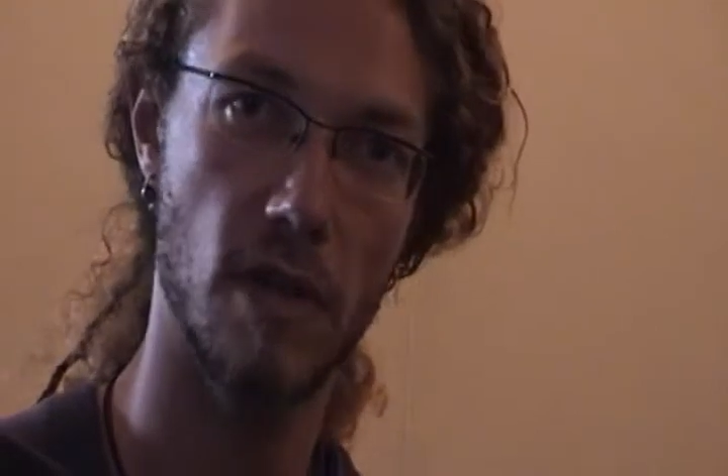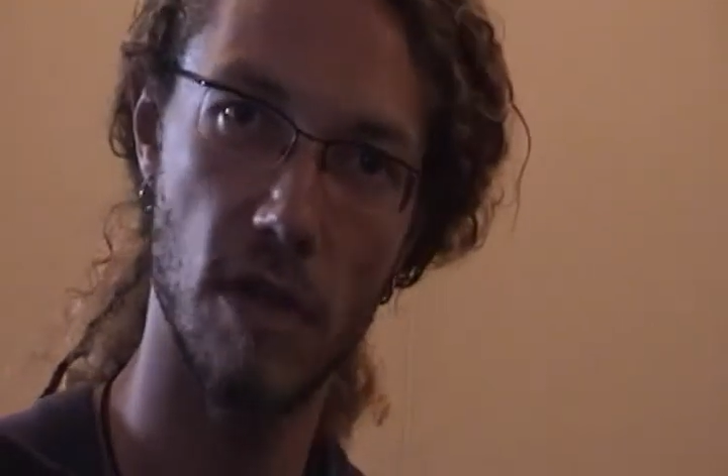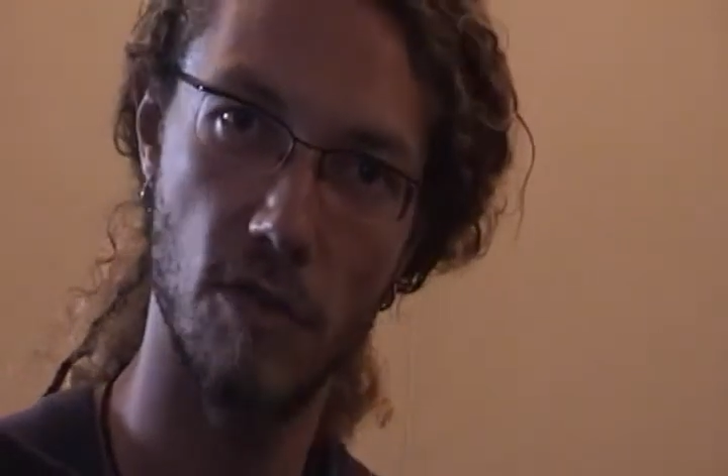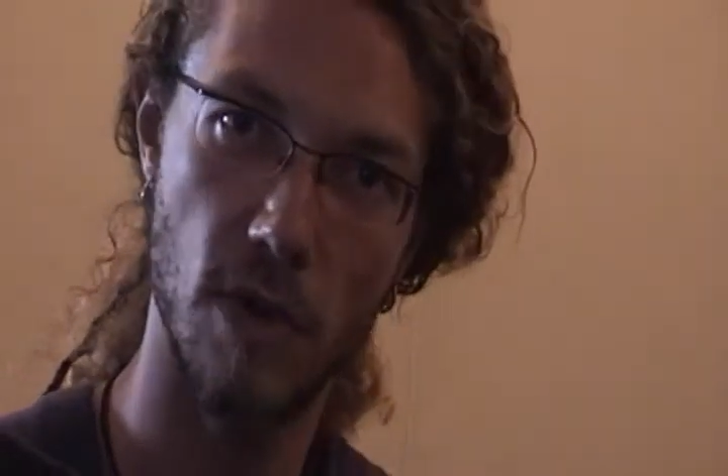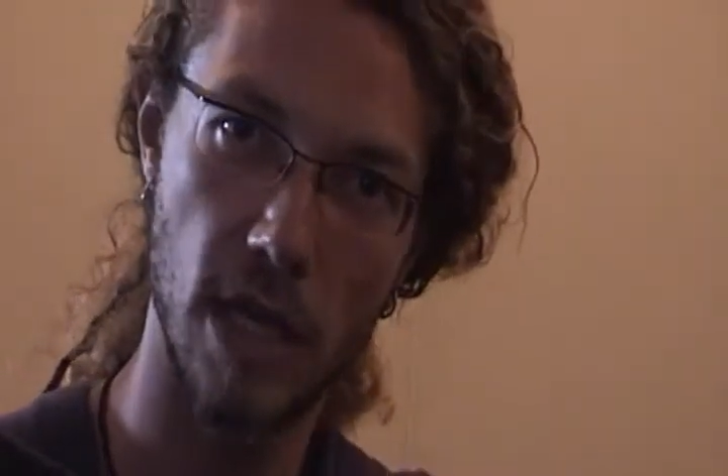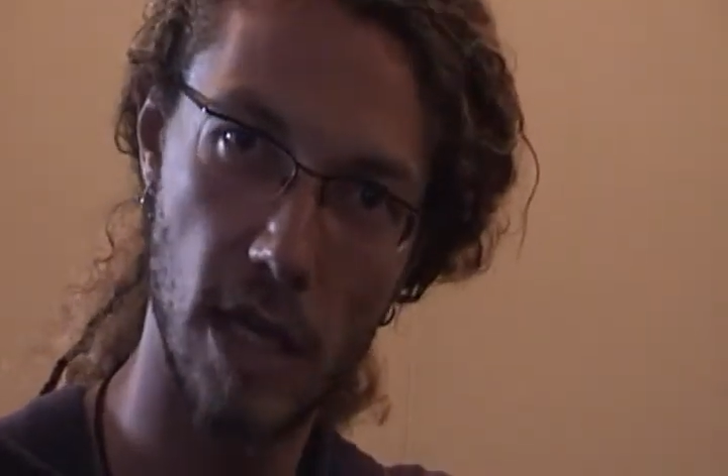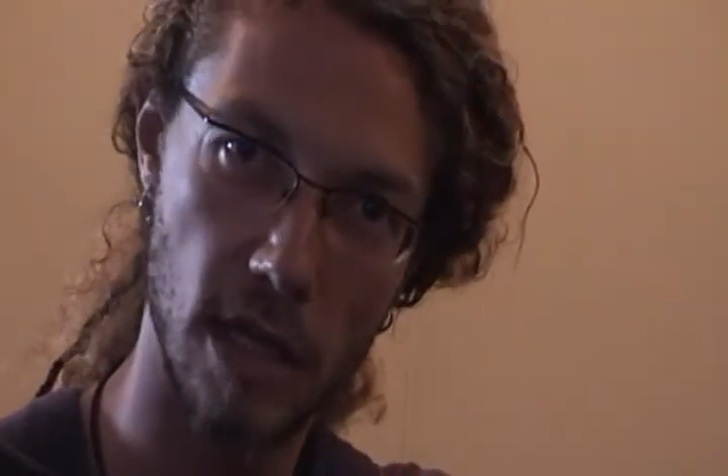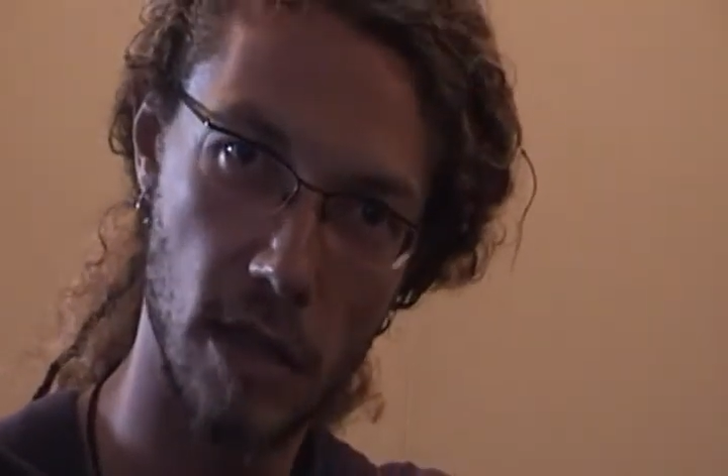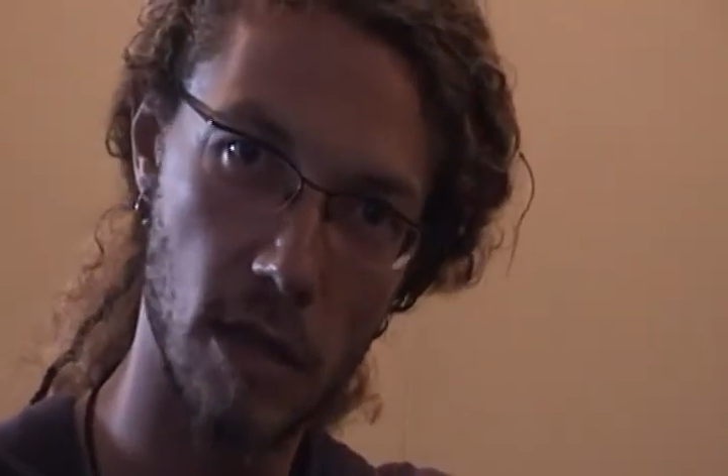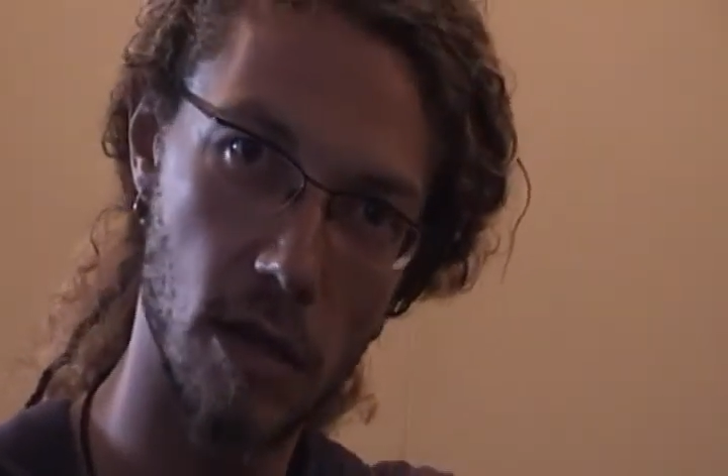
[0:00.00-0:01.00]
if we can
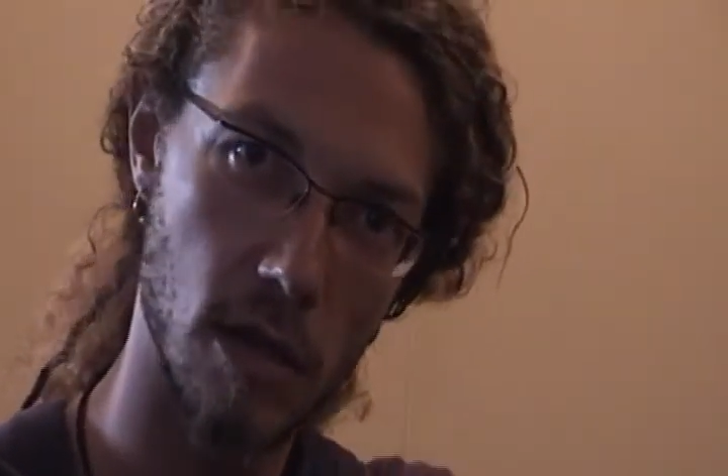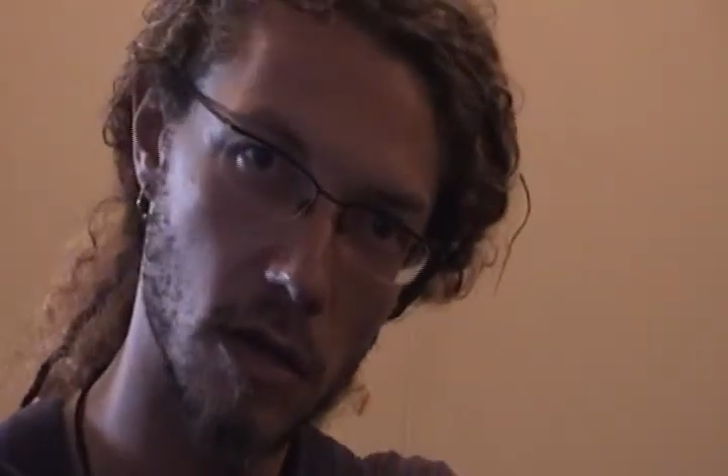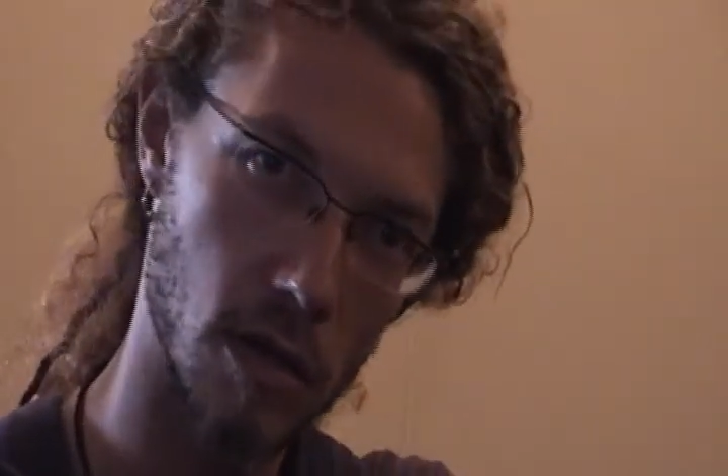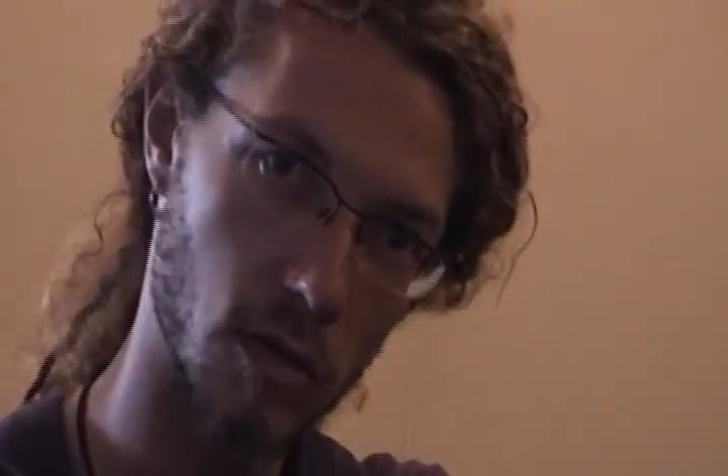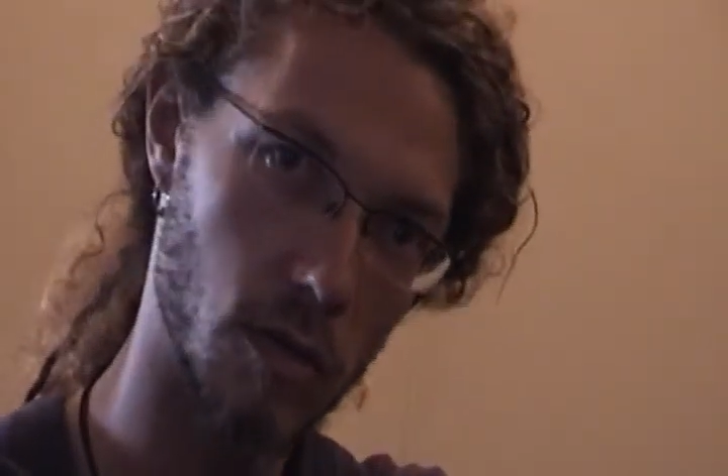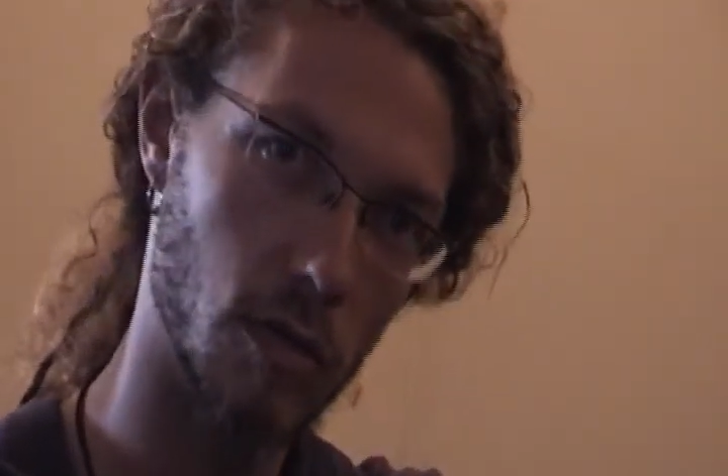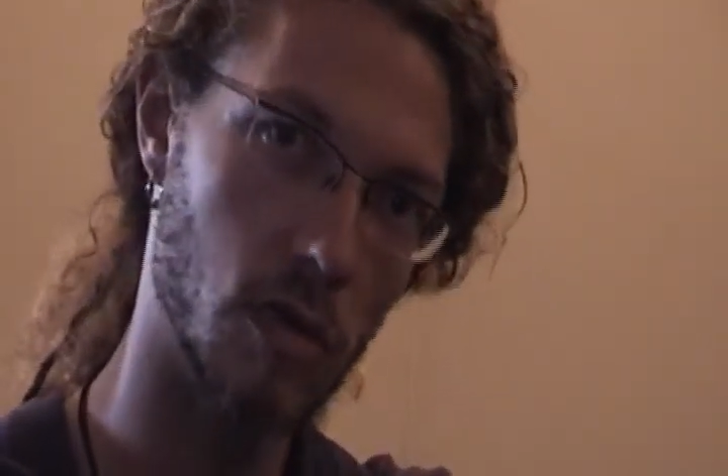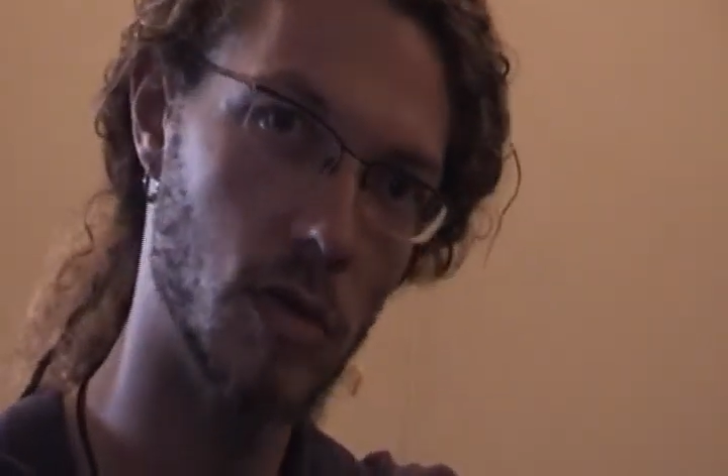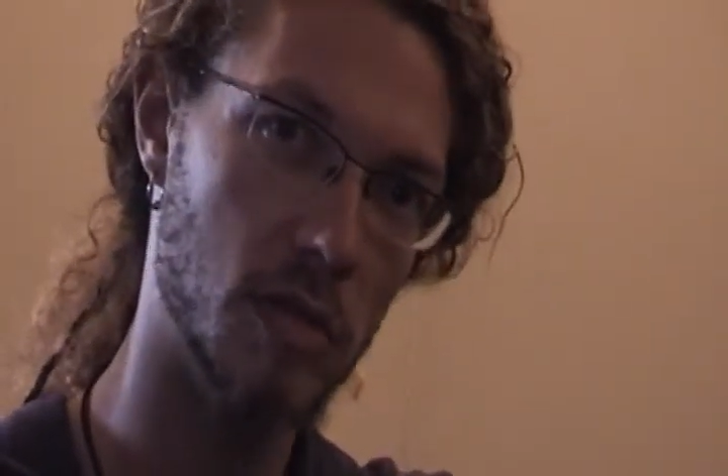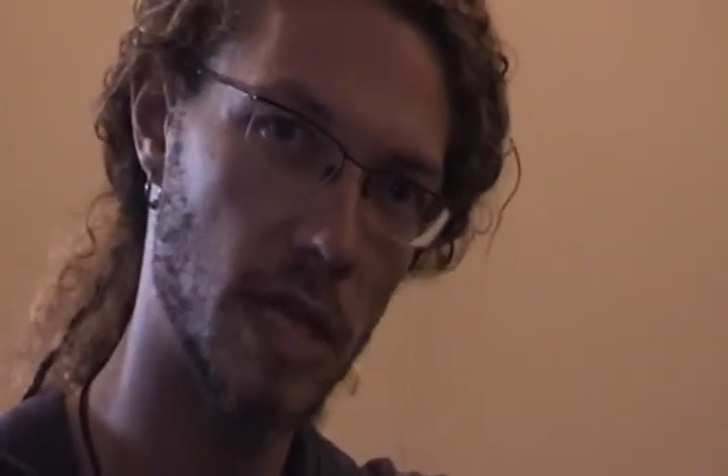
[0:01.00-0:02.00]

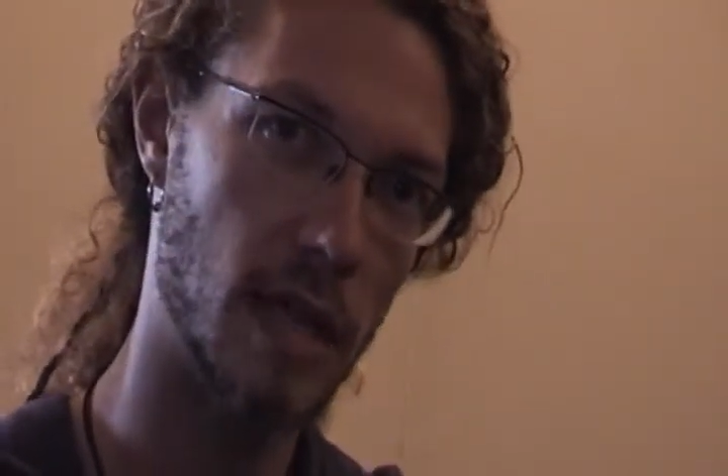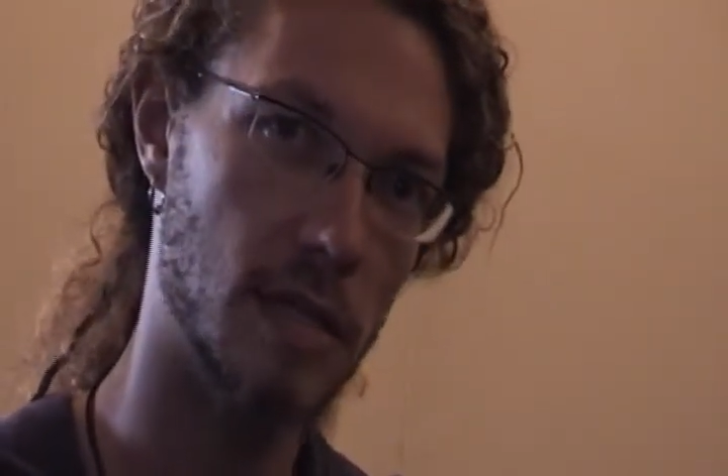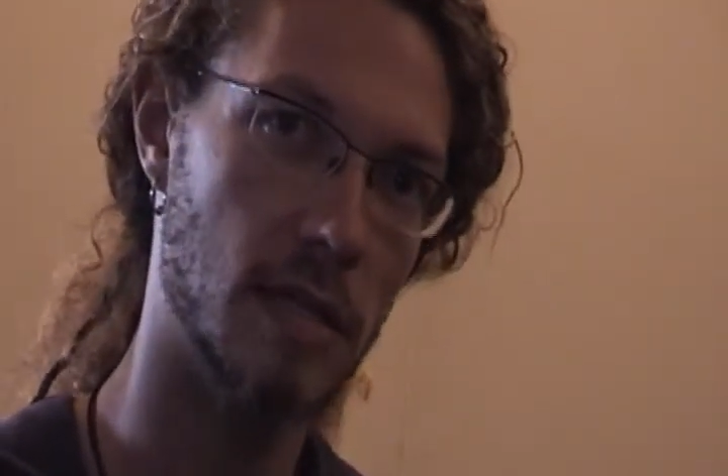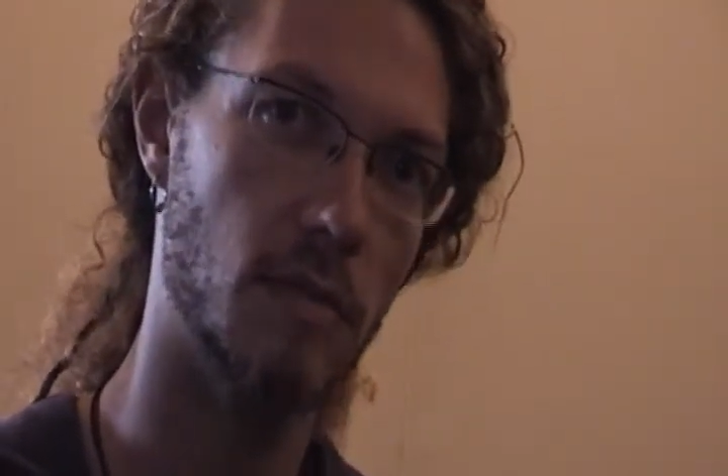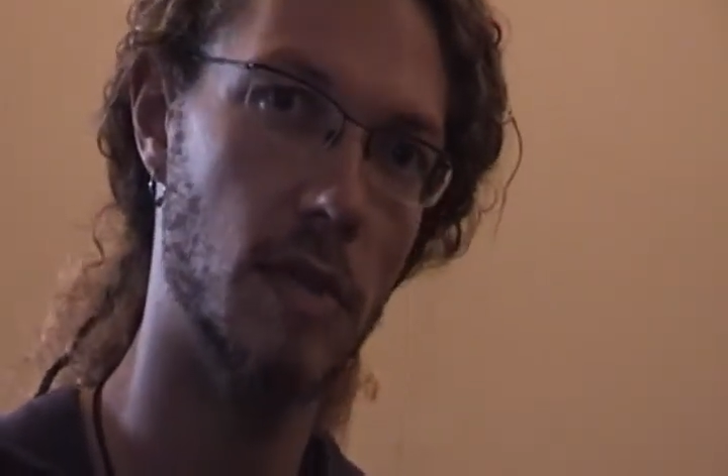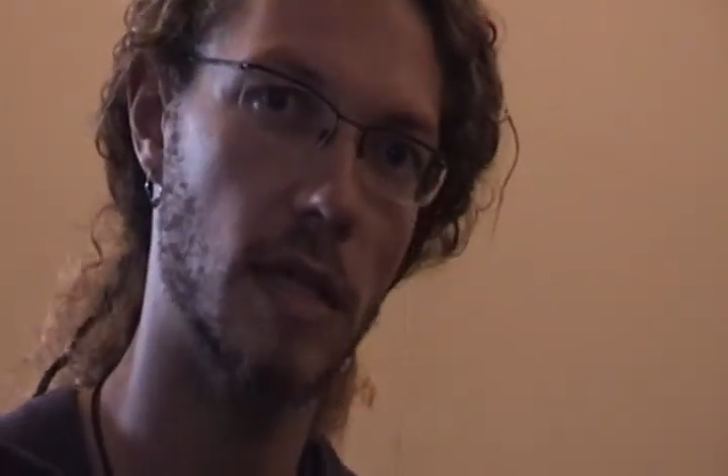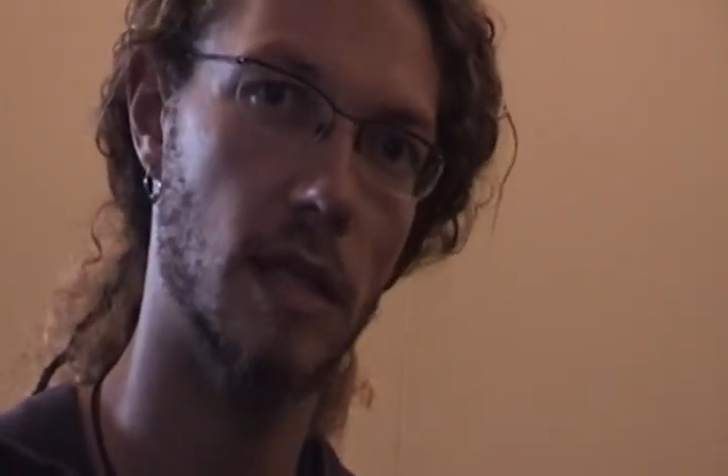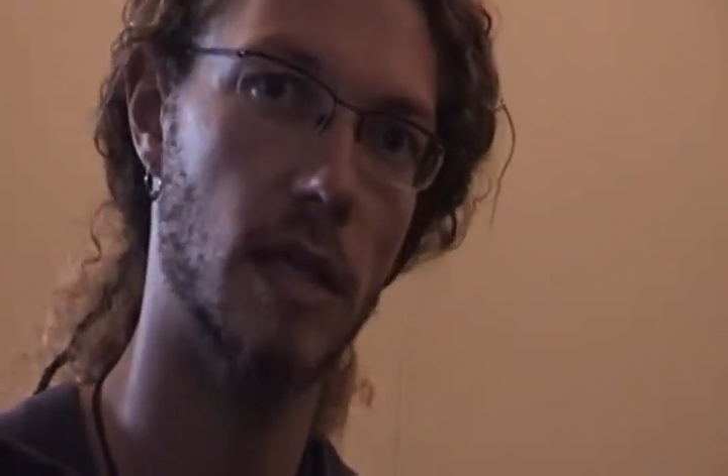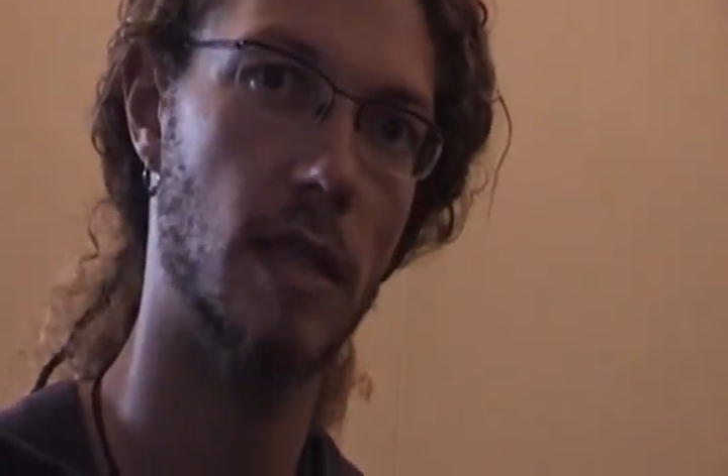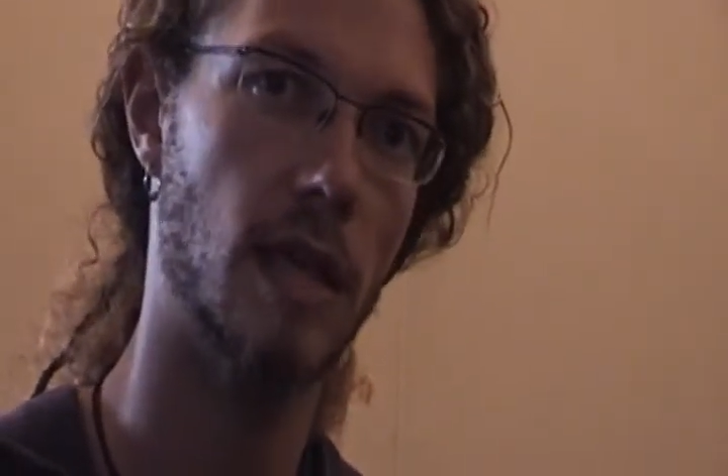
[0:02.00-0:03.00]
use that as something
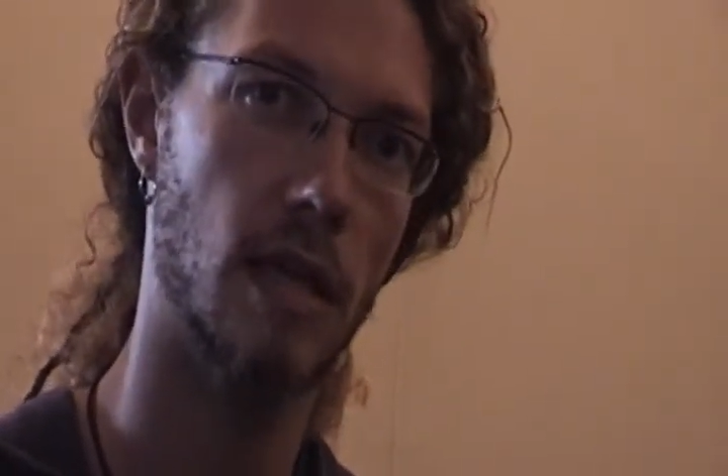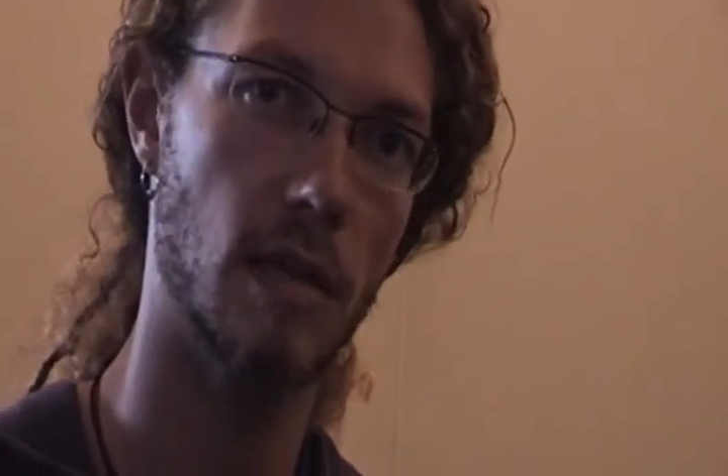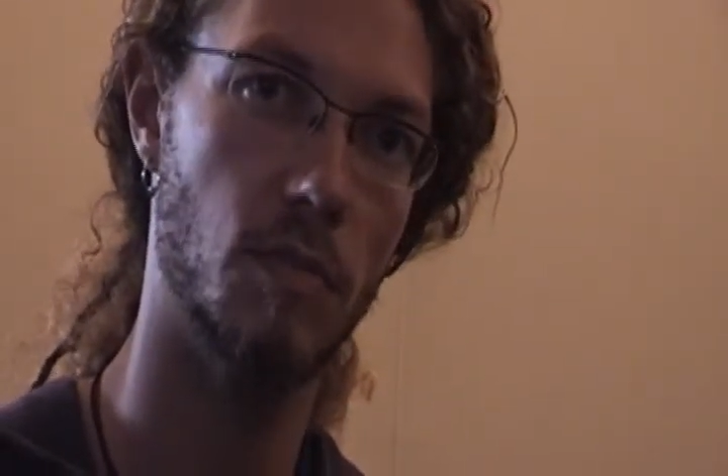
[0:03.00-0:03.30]
that they can